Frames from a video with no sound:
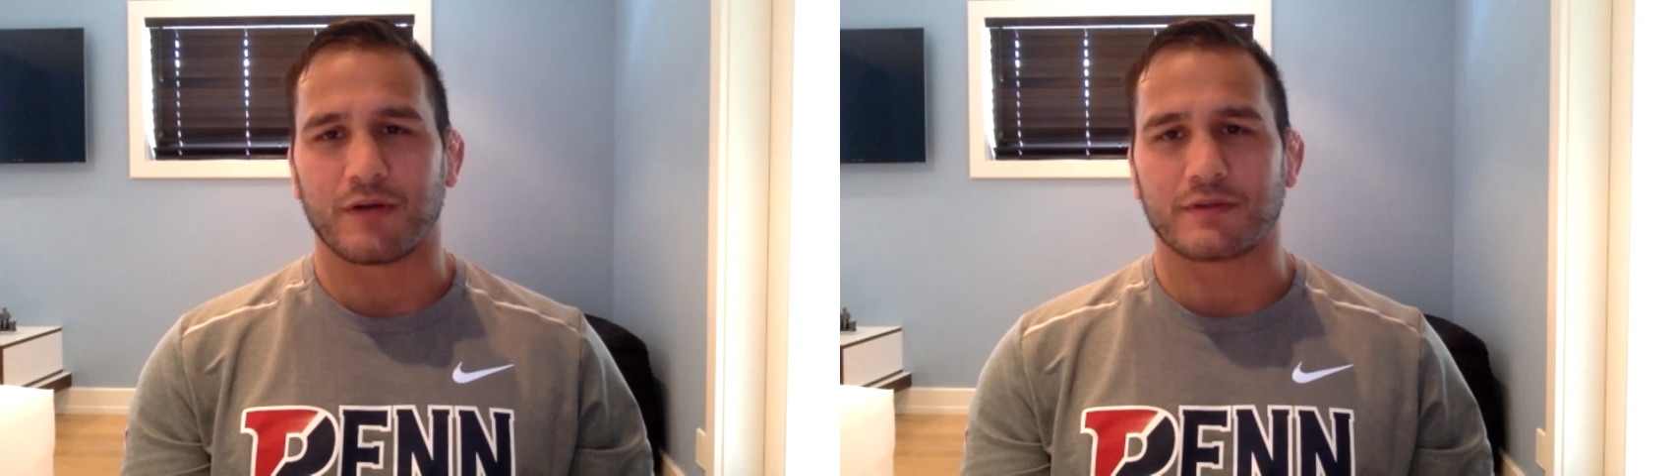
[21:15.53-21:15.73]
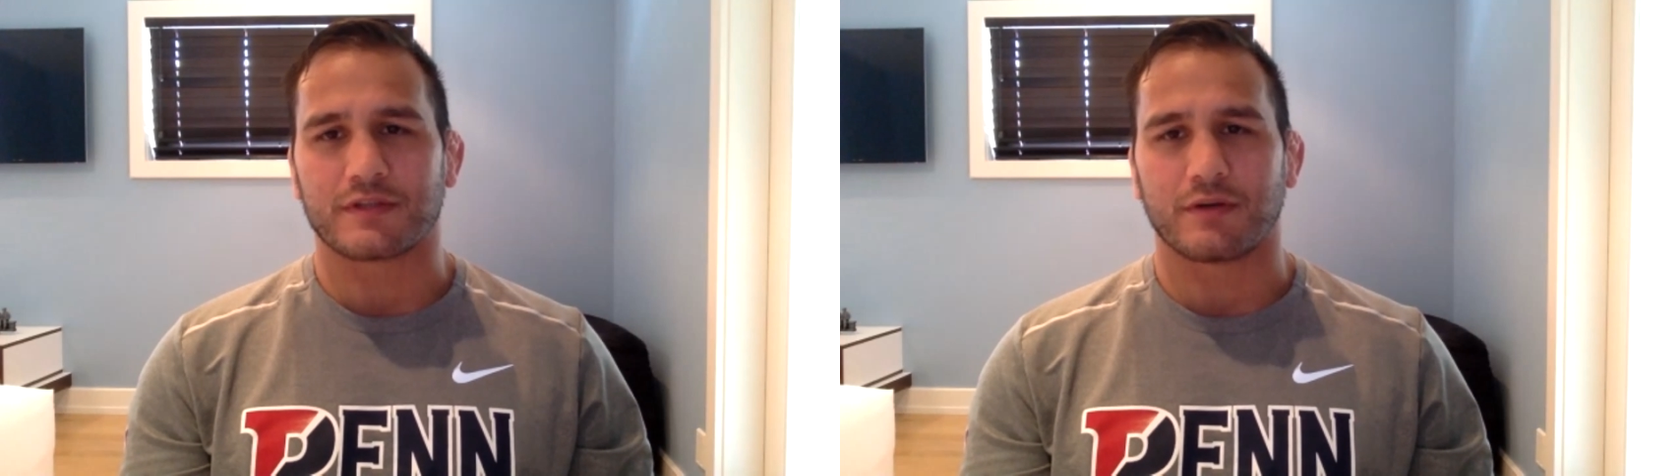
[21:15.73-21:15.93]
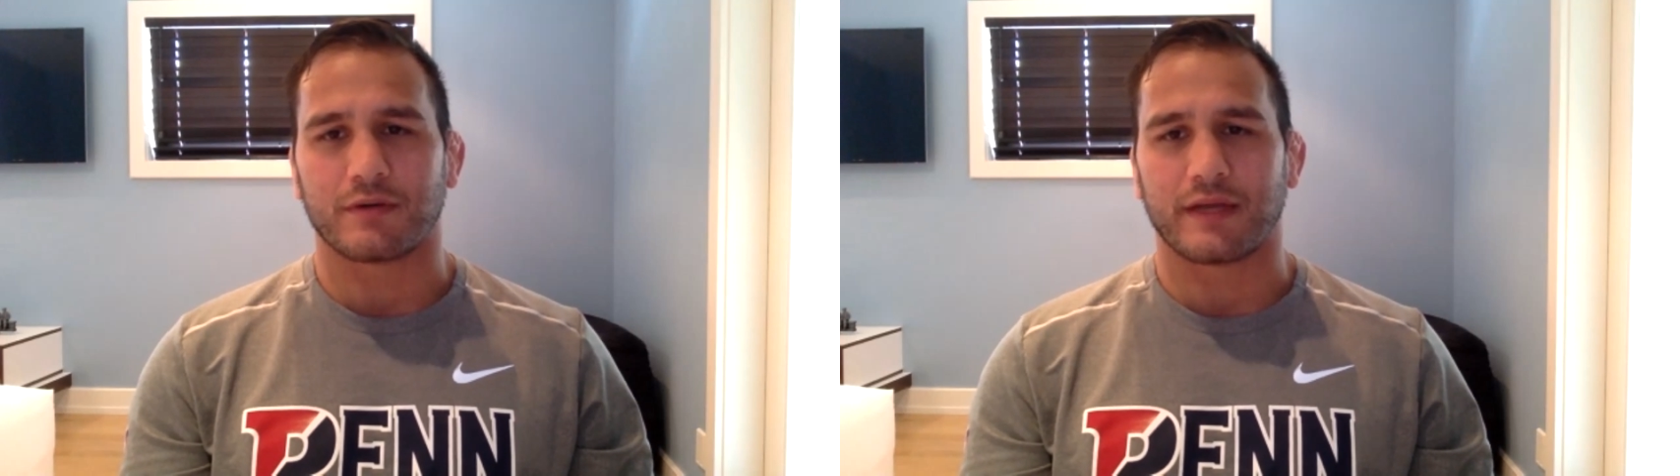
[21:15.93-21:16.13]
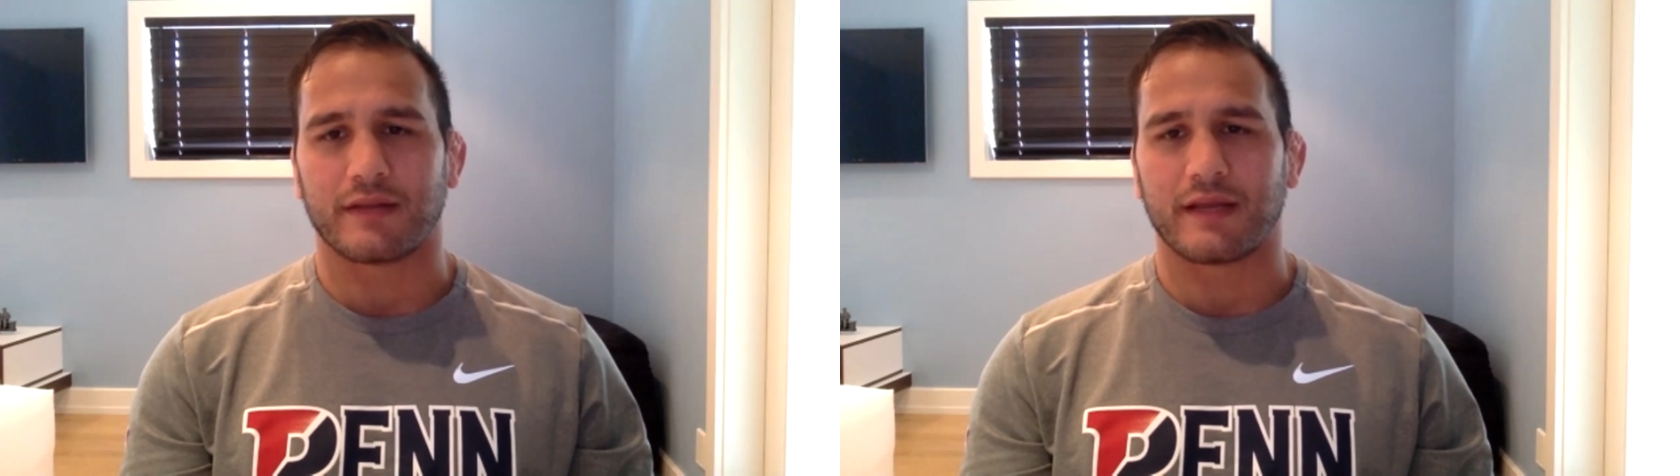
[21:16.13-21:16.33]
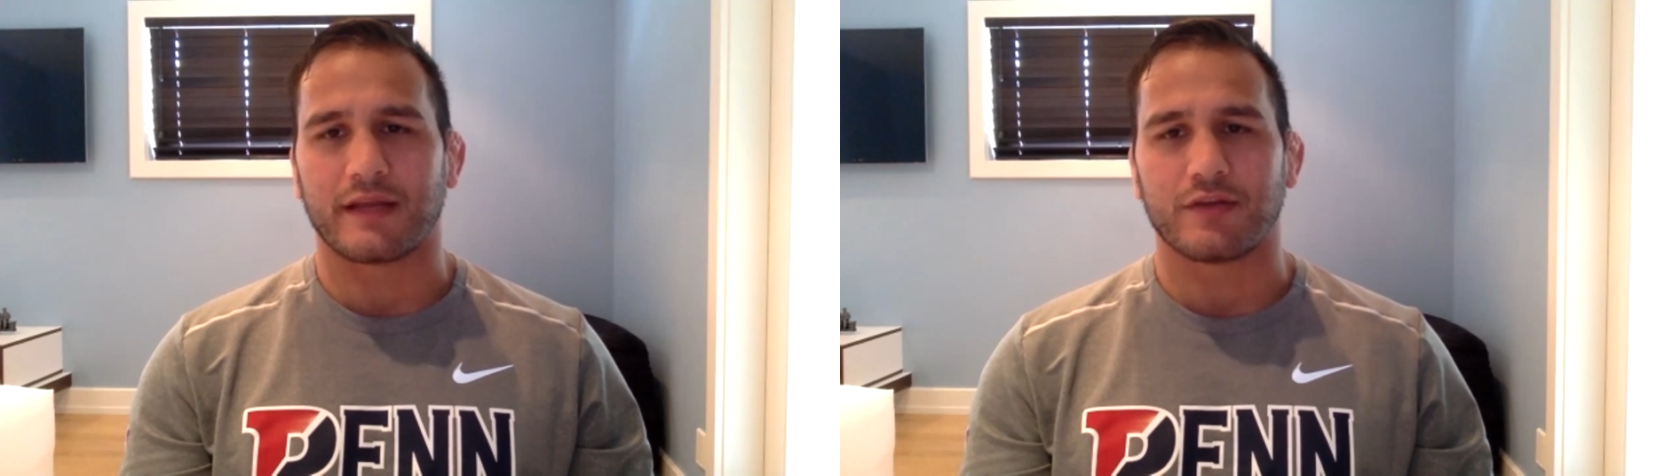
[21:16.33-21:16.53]
And so again,
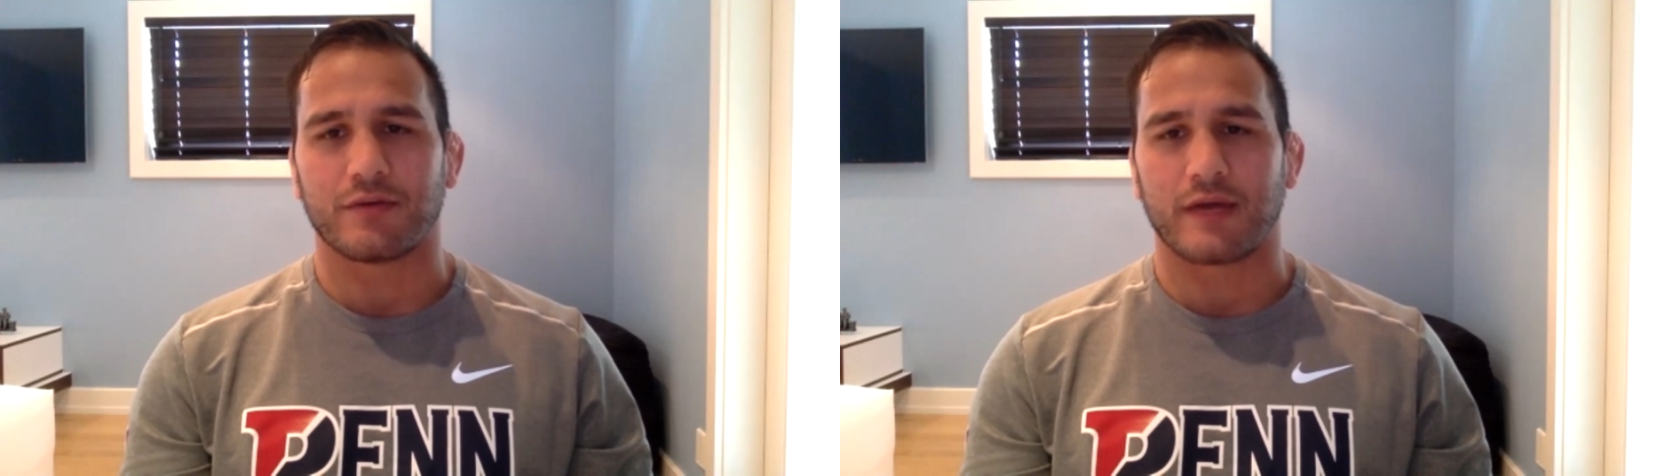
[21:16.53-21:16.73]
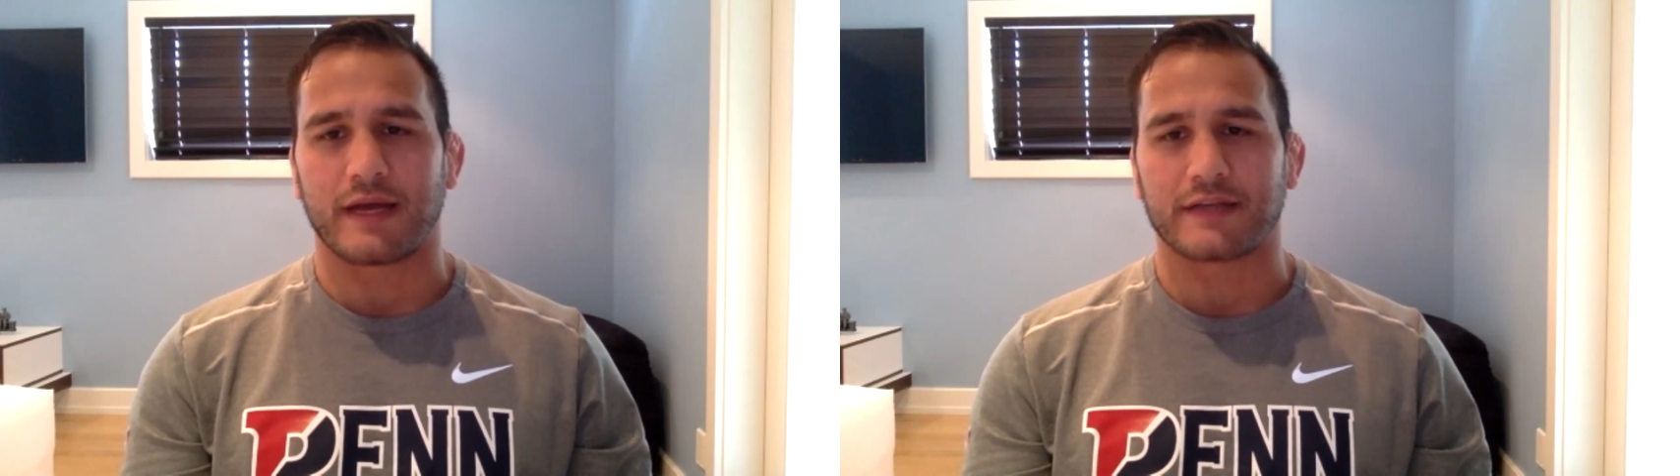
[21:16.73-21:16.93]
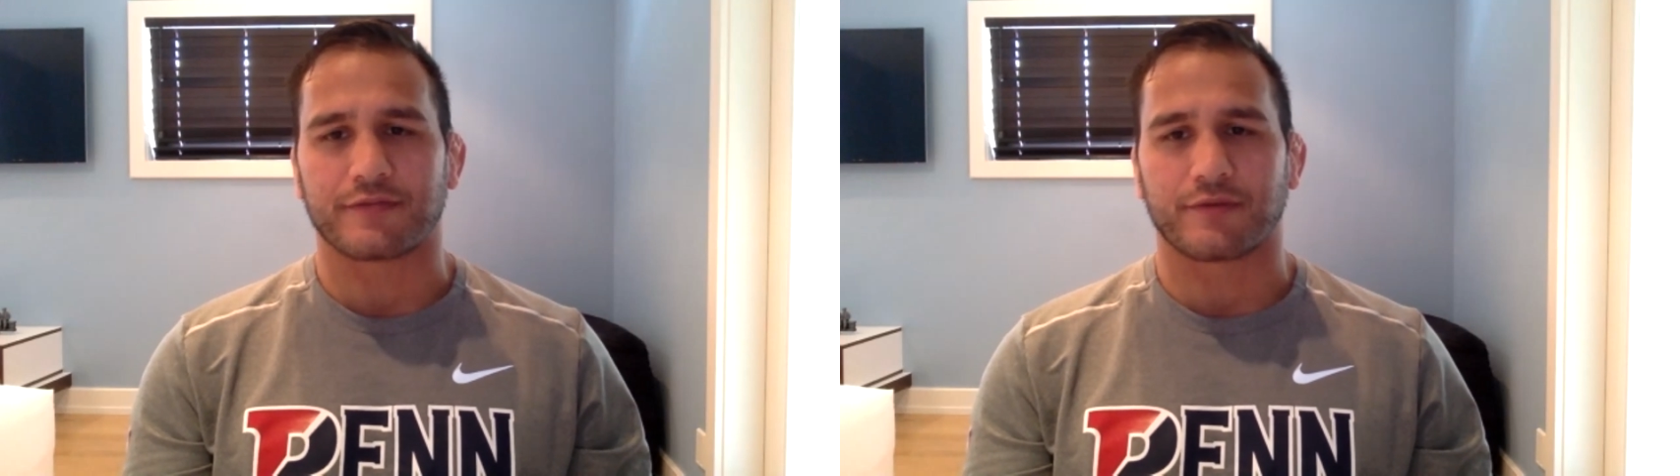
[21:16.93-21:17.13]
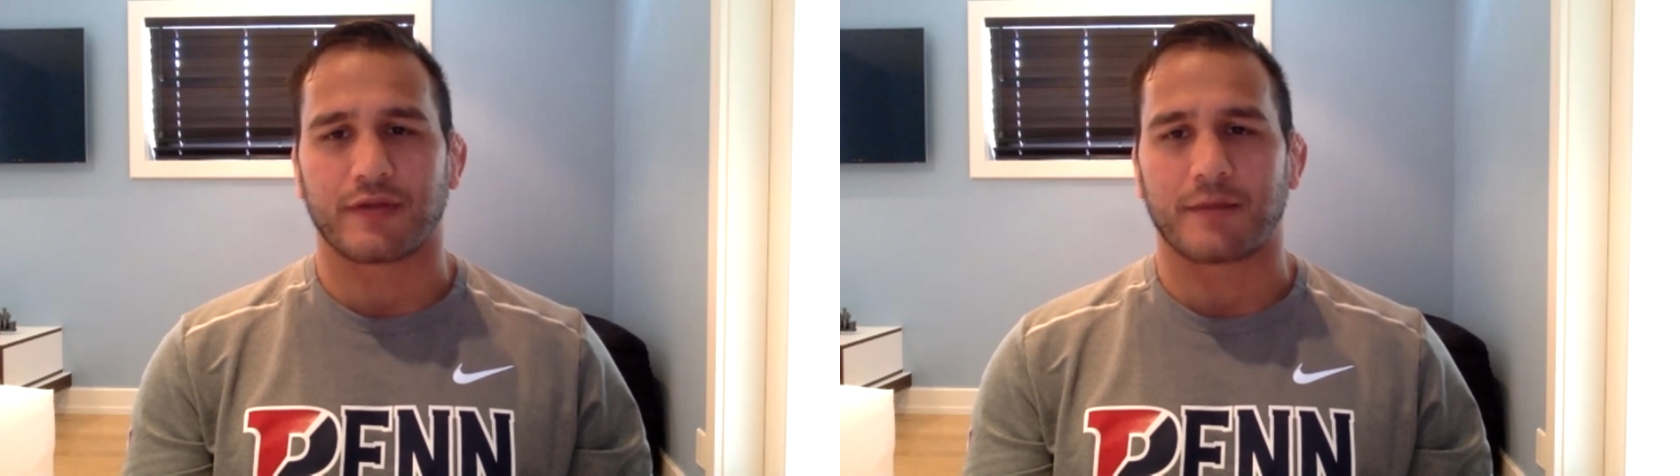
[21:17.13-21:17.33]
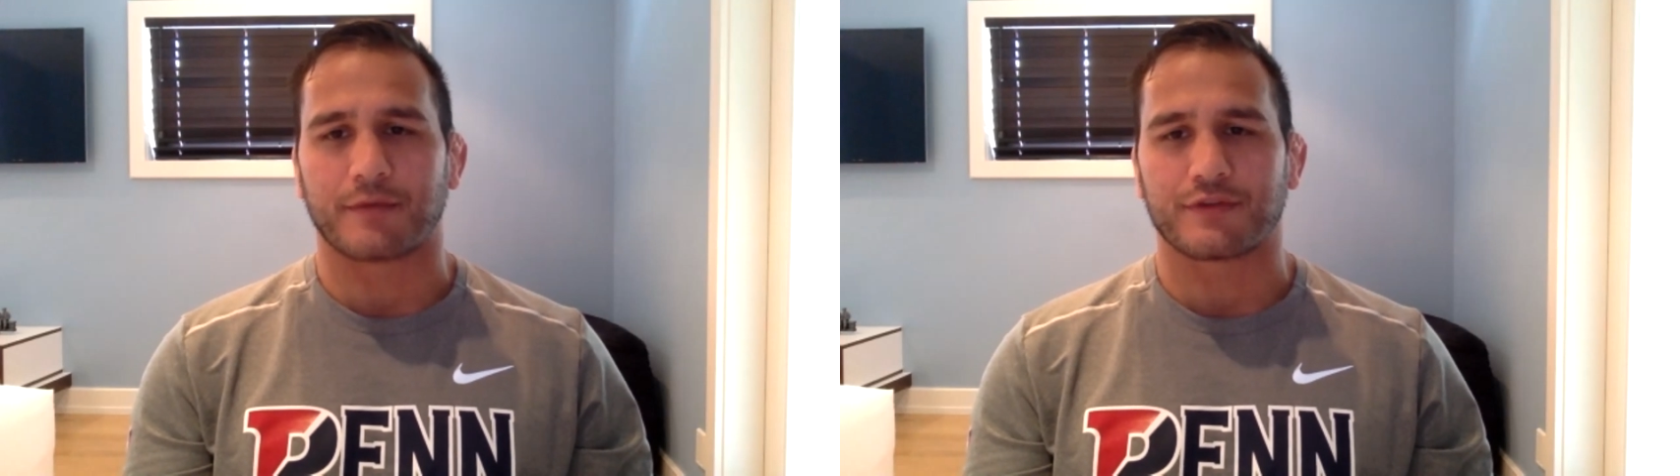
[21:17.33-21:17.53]
thank you guys for the
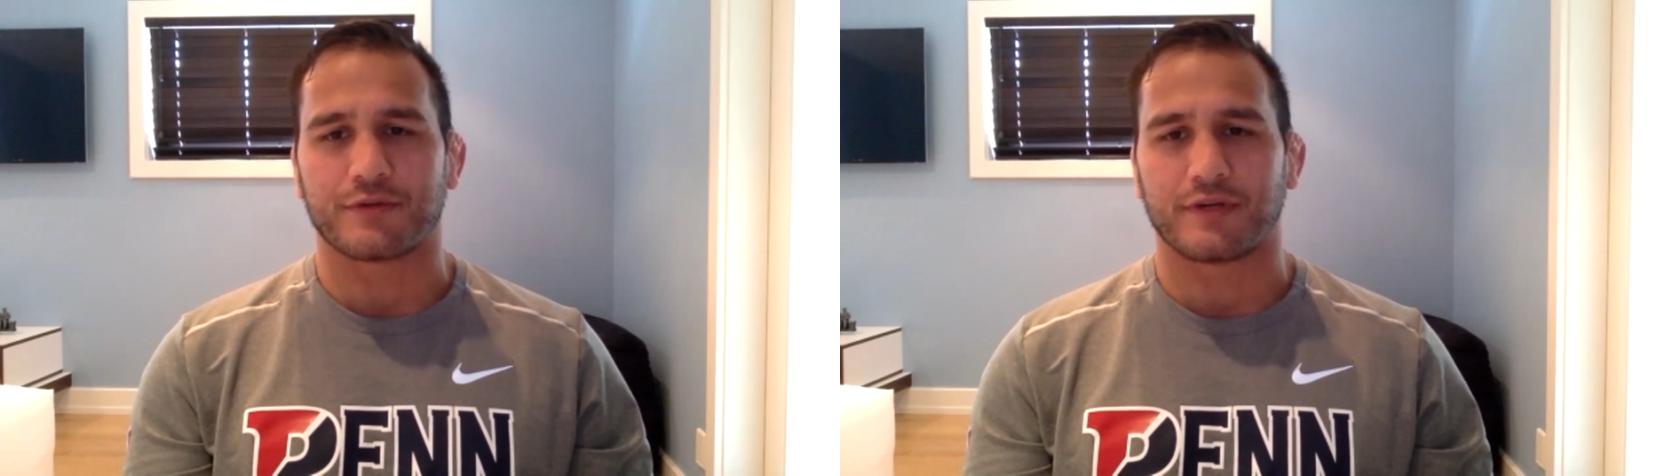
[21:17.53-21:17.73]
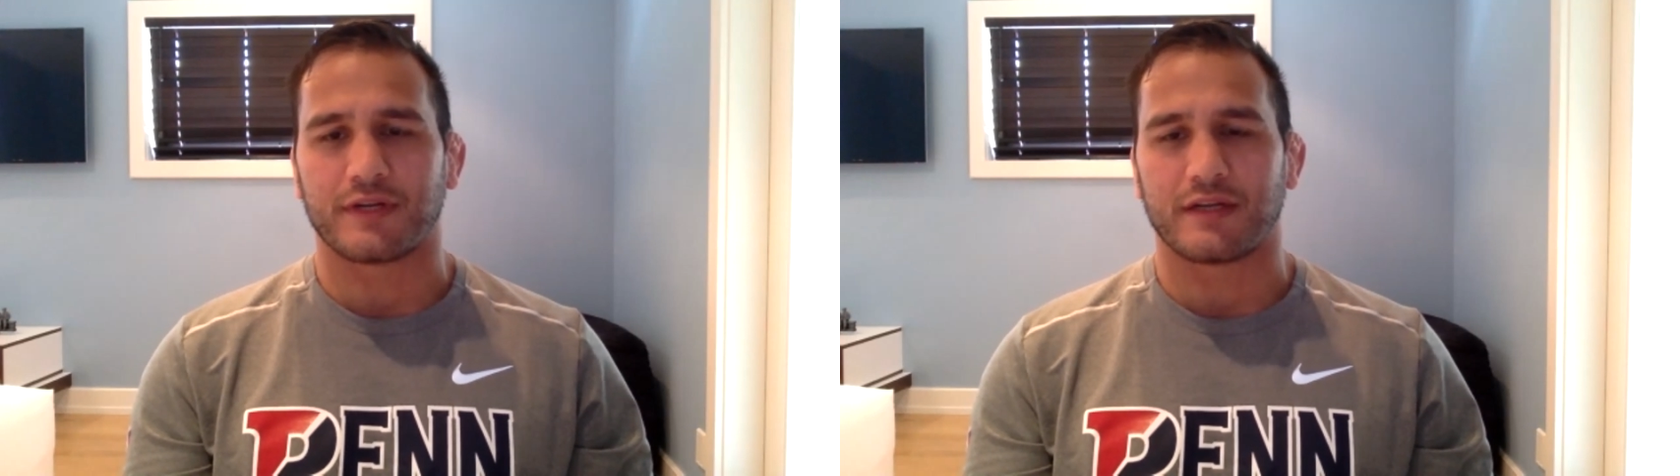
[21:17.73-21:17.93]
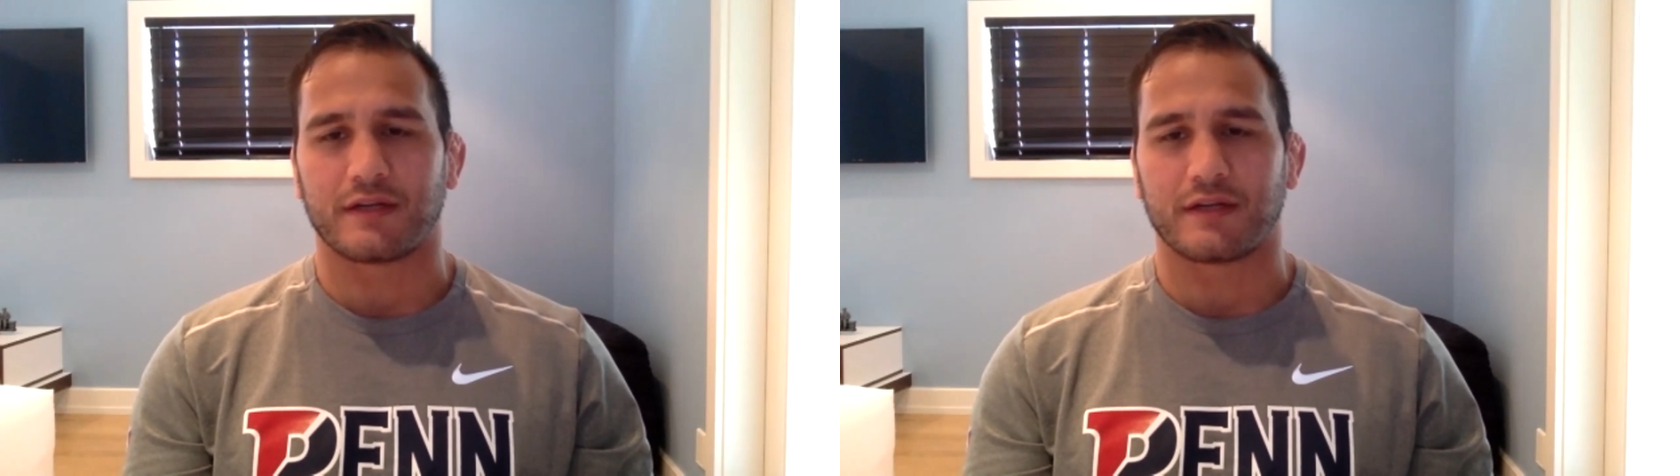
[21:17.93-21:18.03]
opportunity